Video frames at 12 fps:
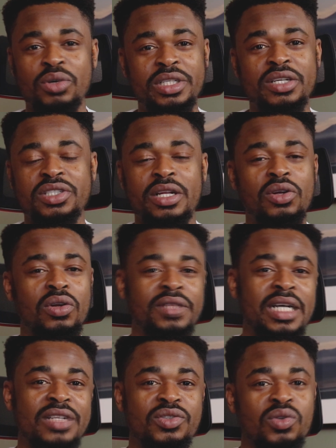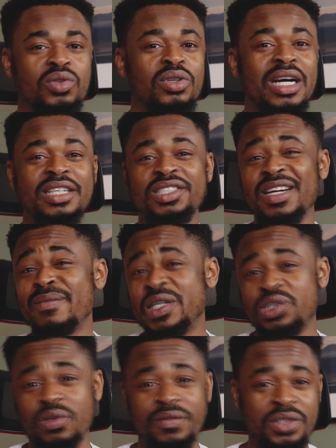models and all of that. So you can check my
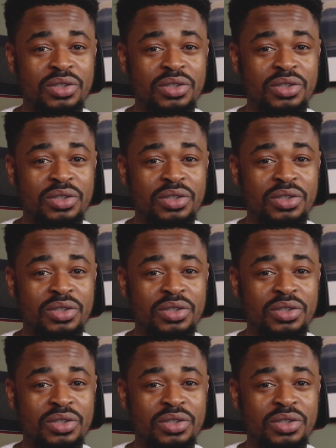short